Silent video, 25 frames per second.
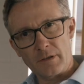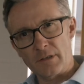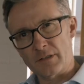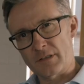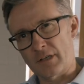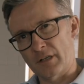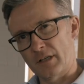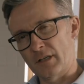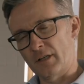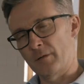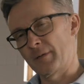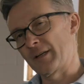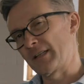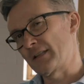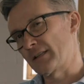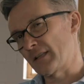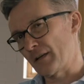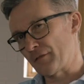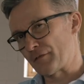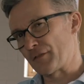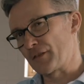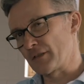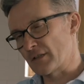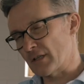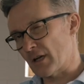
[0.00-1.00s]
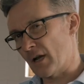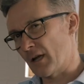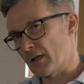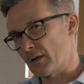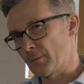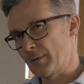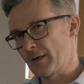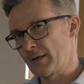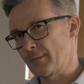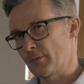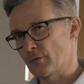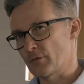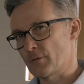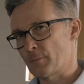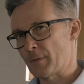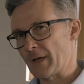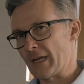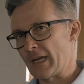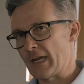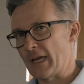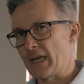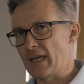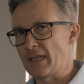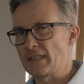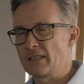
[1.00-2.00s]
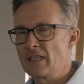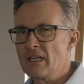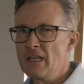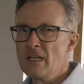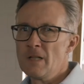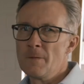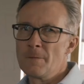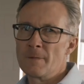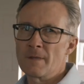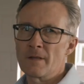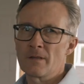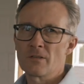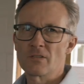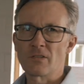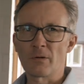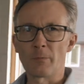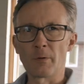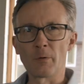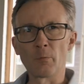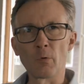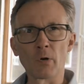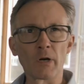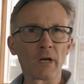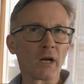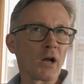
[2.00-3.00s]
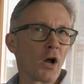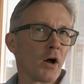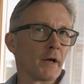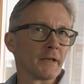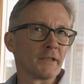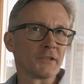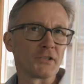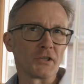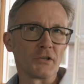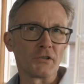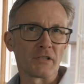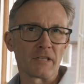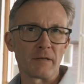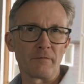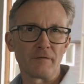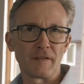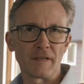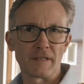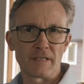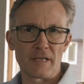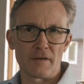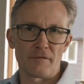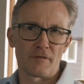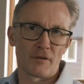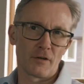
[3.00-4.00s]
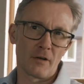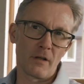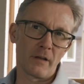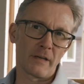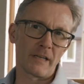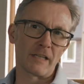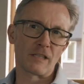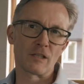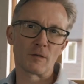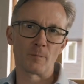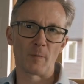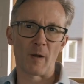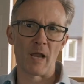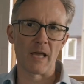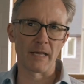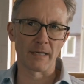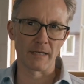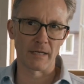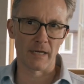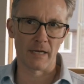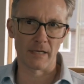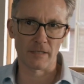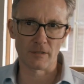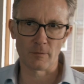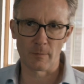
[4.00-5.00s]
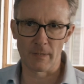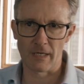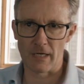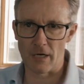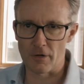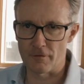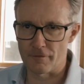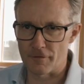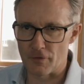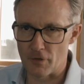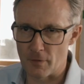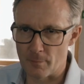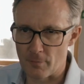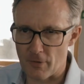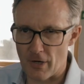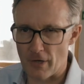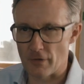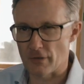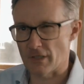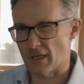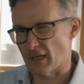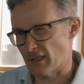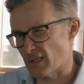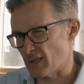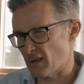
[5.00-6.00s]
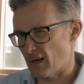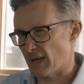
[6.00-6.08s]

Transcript: It's a little bit different to other people's peated, so we want to kind of do something different. I'll explain that as we go through the process.